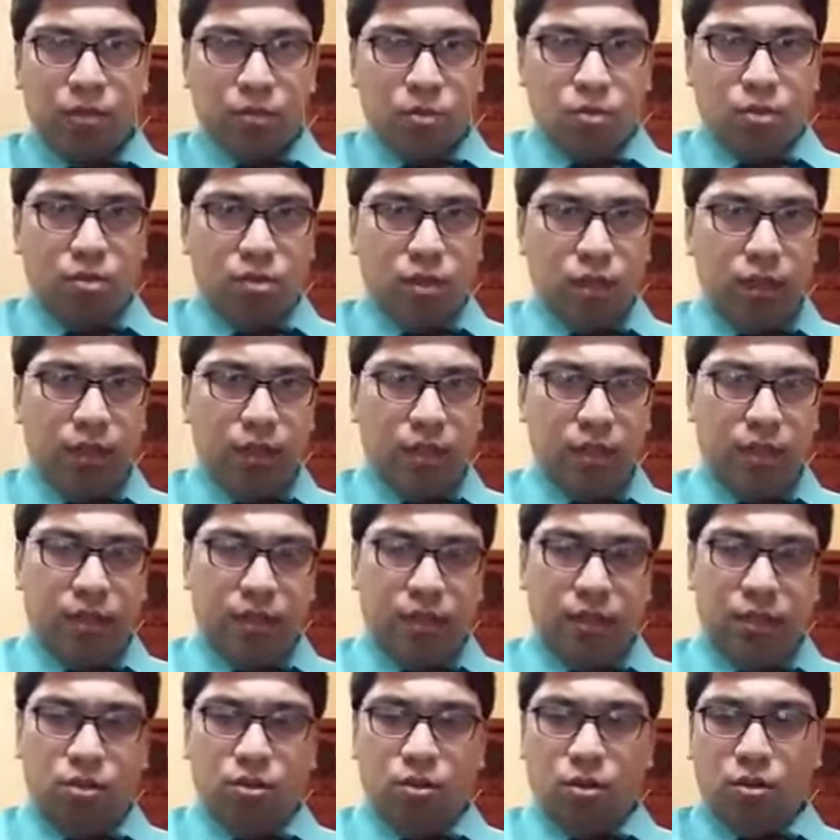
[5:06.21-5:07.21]
though it
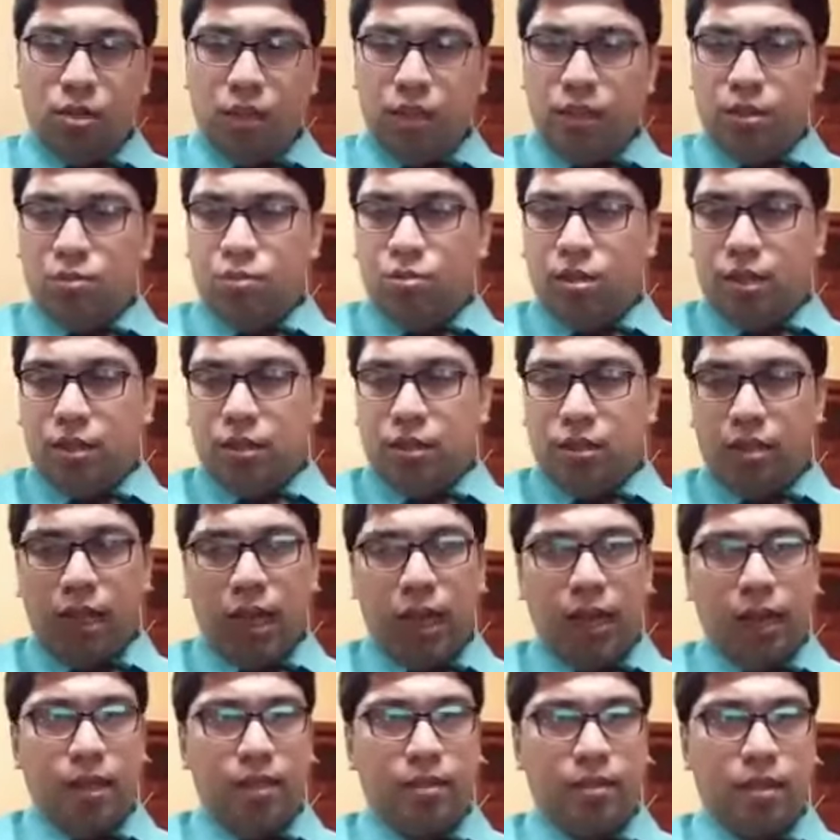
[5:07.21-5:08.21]
is not included in the
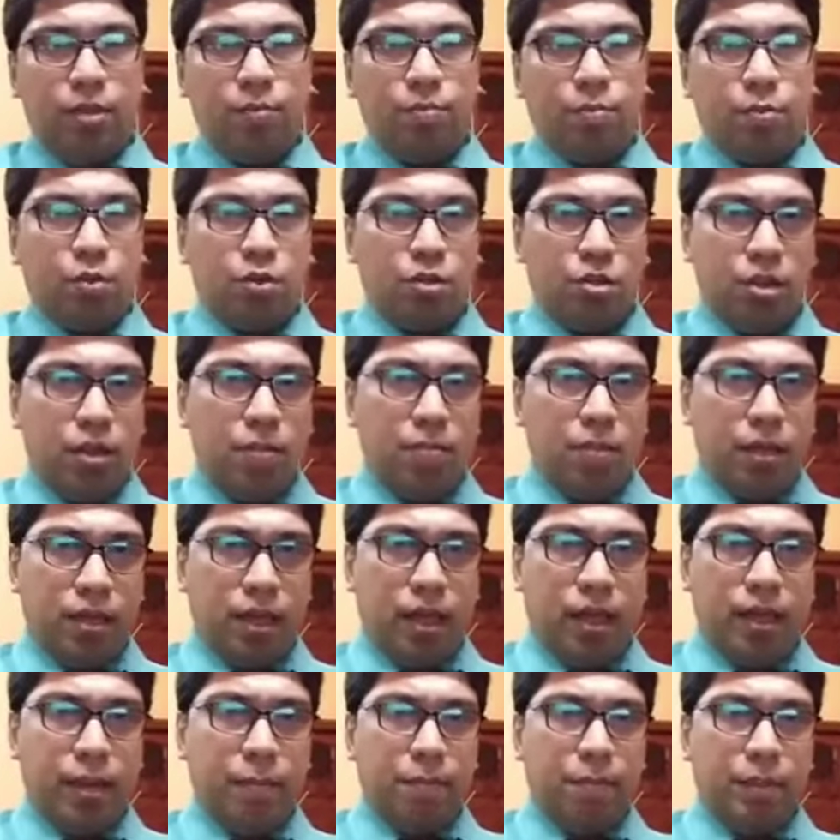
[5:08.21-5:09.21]
hygiene portion, but
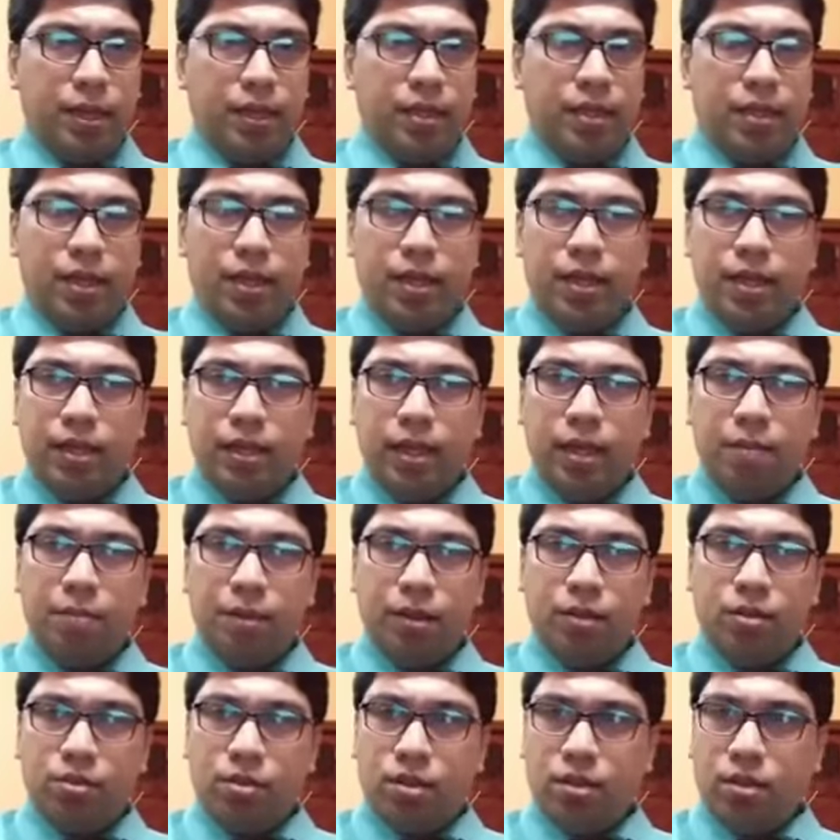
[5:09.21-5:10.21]
I am mentioning here
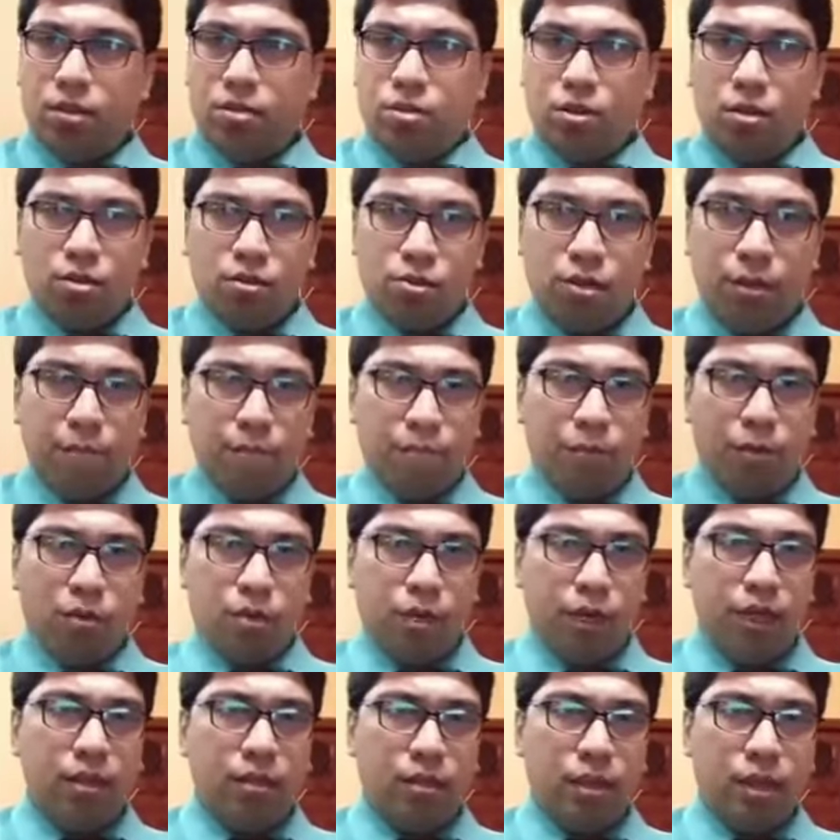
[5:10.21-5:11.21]
because it is also
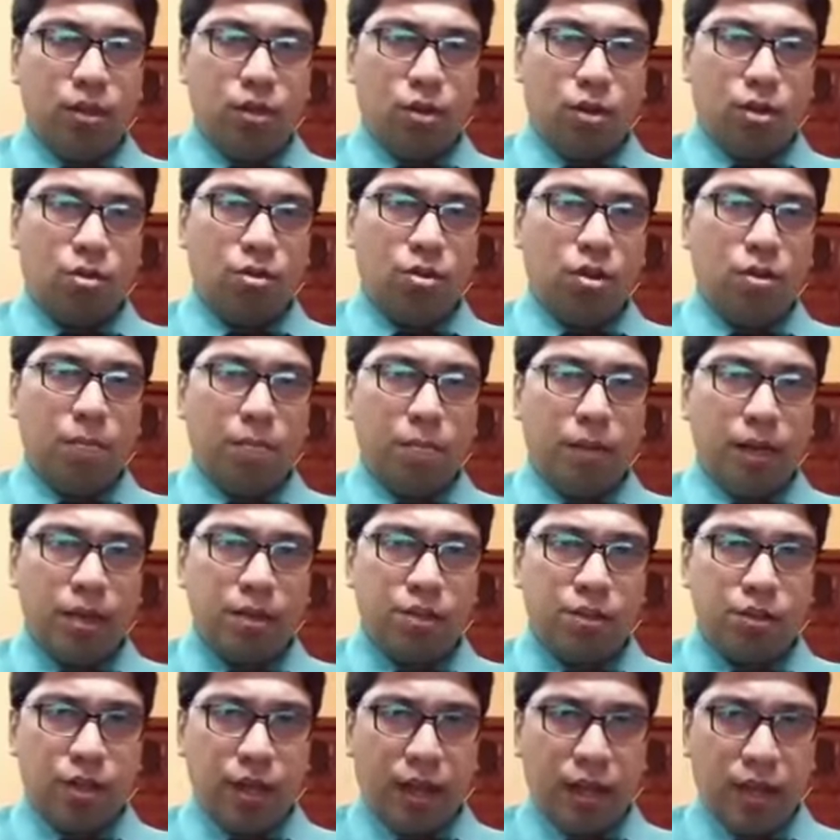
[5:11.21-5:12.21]
important, the doctor
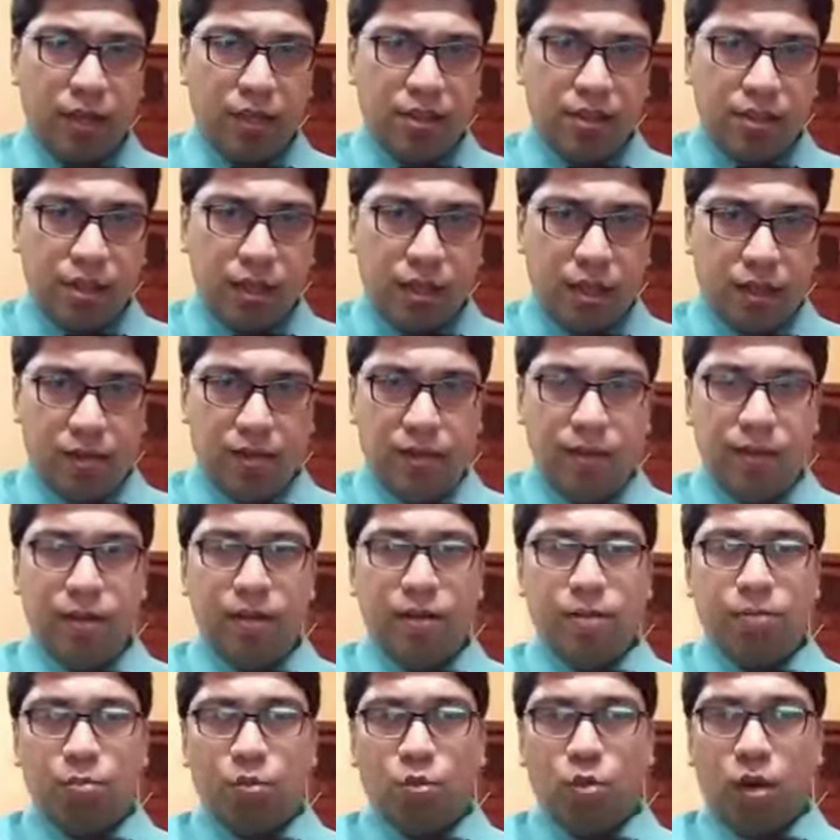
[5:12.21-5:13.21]
must answer
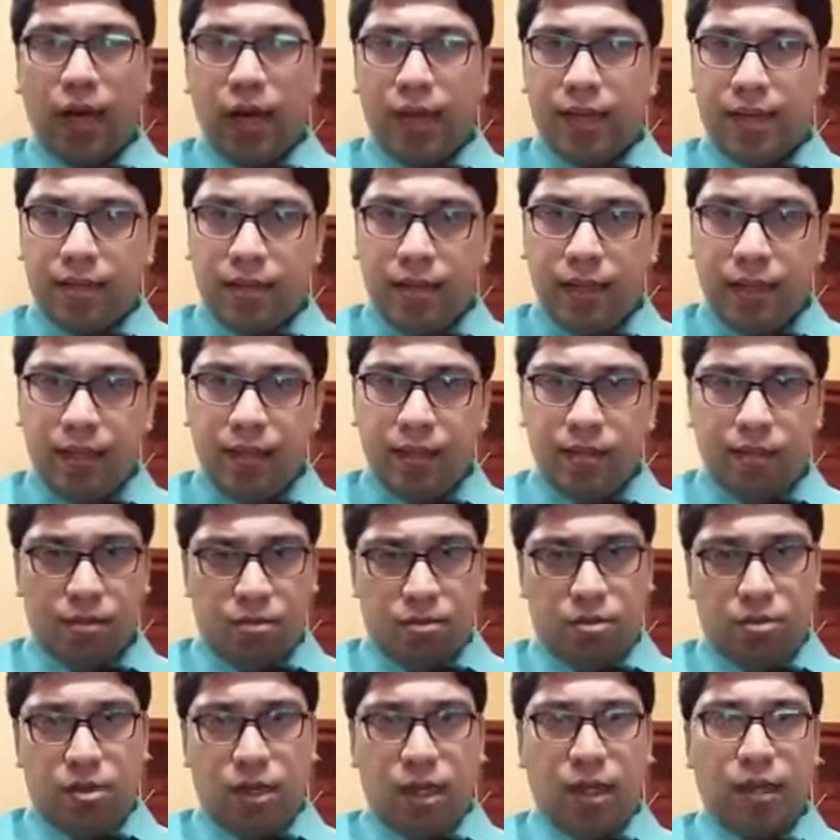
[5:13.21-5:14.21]
politely,
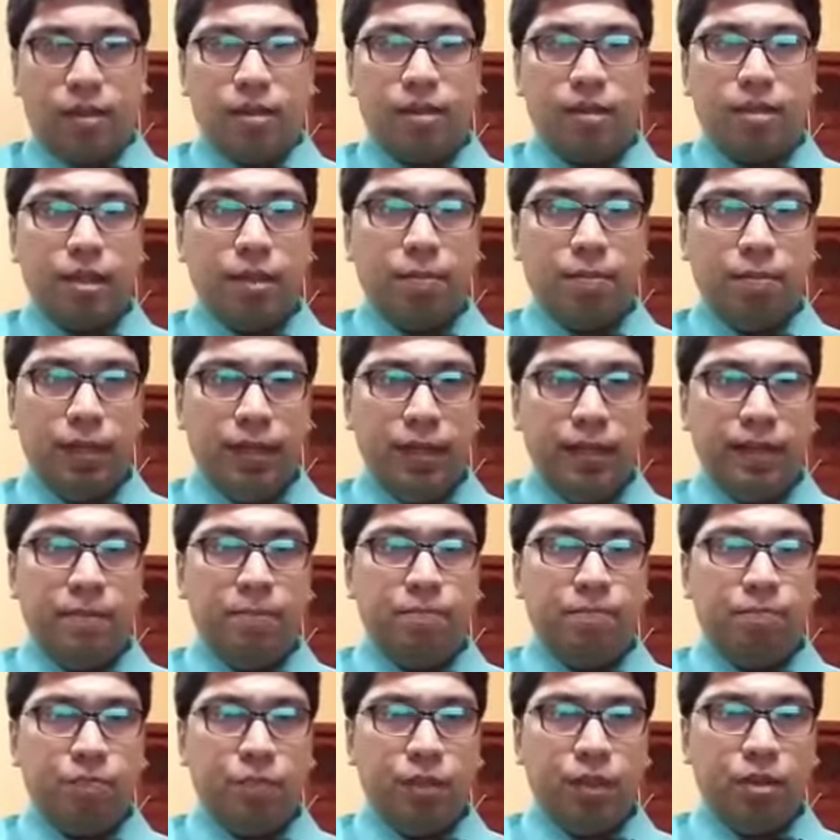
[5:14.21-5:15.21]
not aggressively,
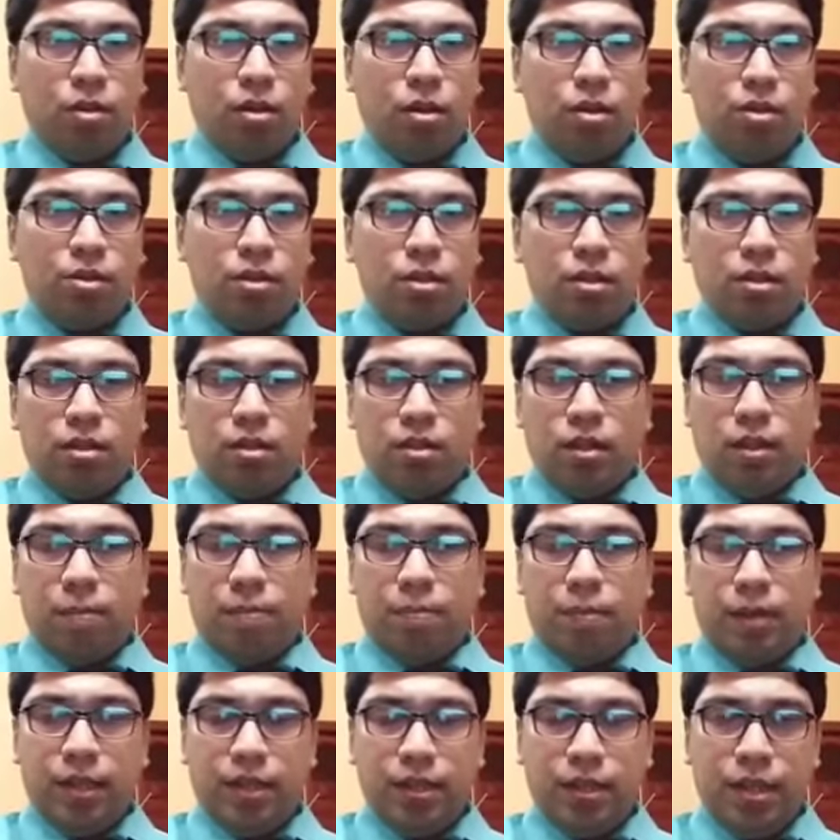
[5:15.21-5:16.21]
because the
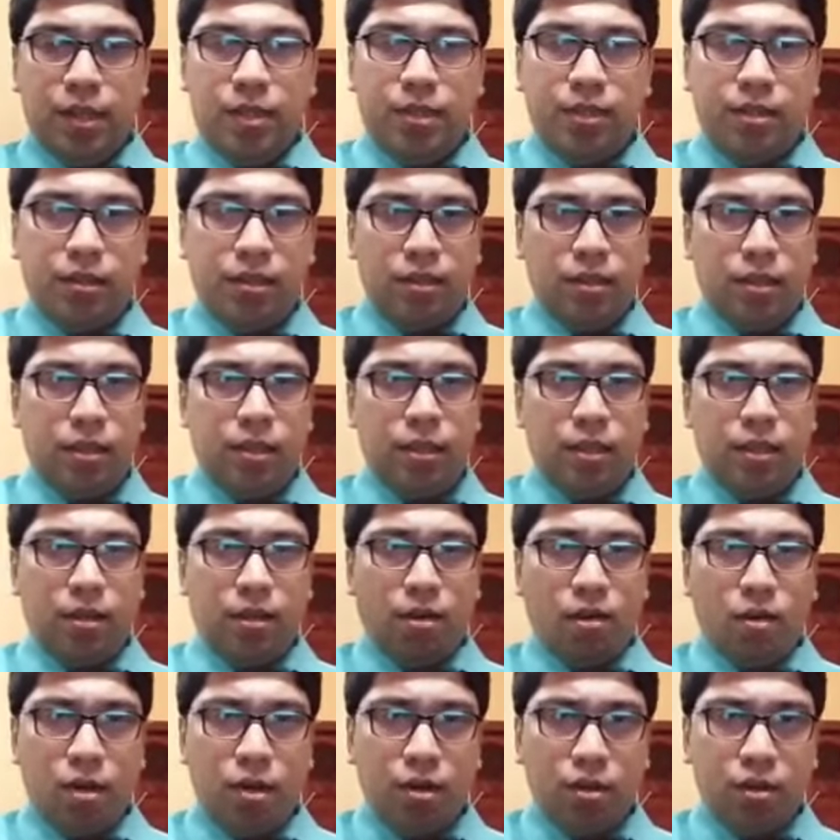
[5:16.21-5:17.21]
patient is
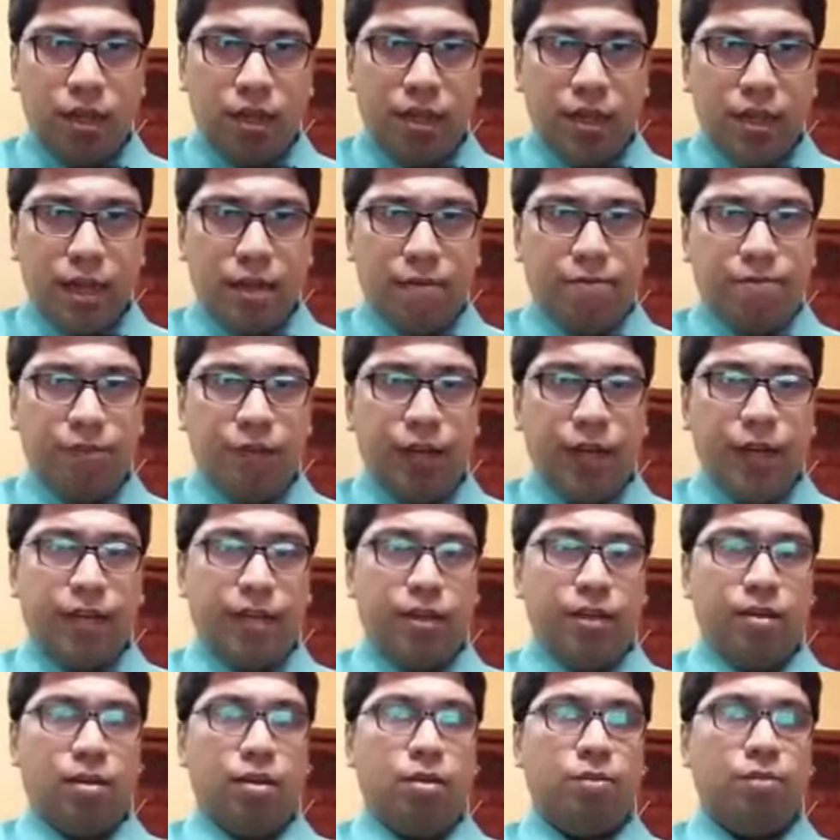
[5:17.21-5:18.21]
already
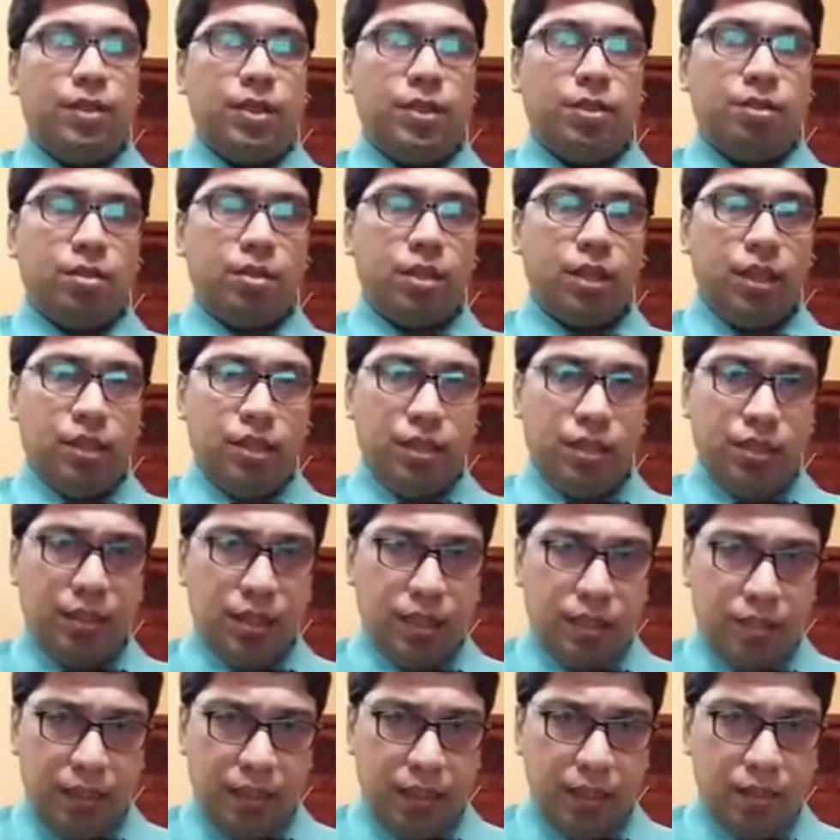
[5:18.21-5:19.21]
afraid of his
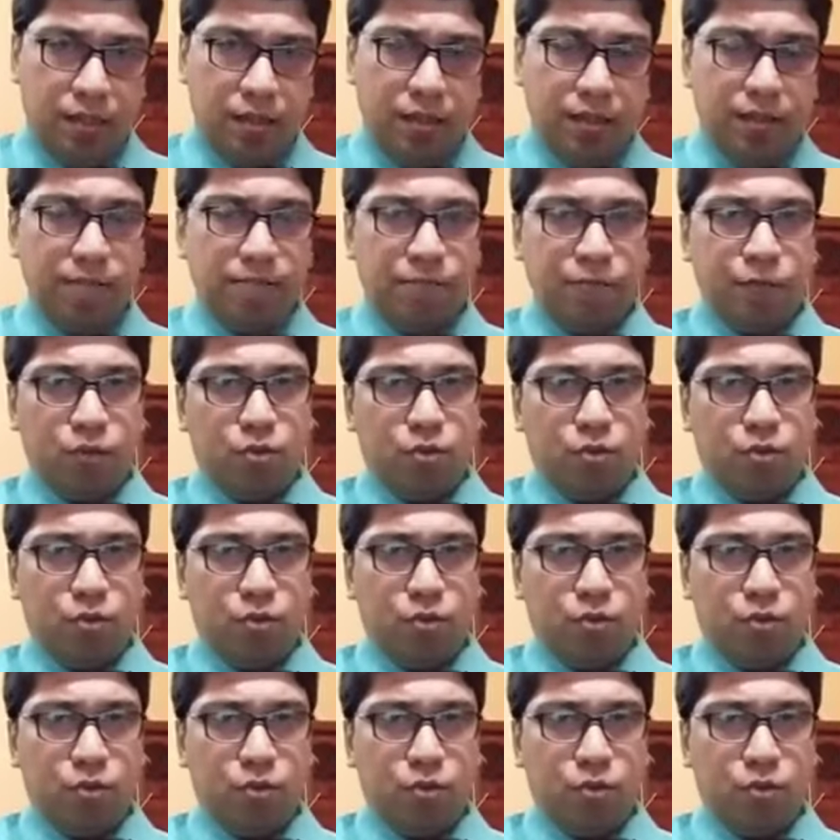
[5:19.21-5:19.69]
disease.